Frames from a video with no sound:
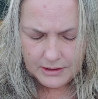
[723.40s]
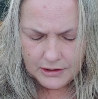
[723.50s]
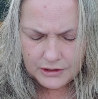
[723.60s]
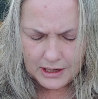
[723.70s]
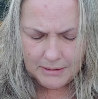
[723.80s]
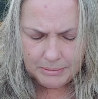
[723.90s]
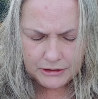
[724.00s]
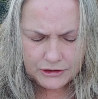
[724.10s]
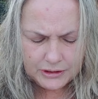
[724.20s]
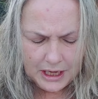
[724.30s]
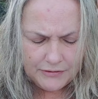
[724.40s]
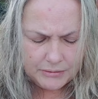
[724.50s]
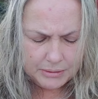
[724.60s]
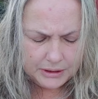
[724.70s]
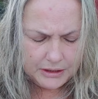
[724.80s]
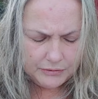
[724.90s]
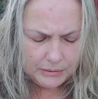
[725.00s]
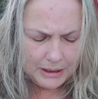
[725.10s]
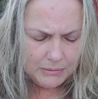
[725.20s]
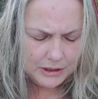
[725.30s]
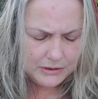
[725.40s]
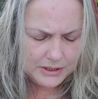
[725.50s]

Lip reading: Do not build your life and belief around what you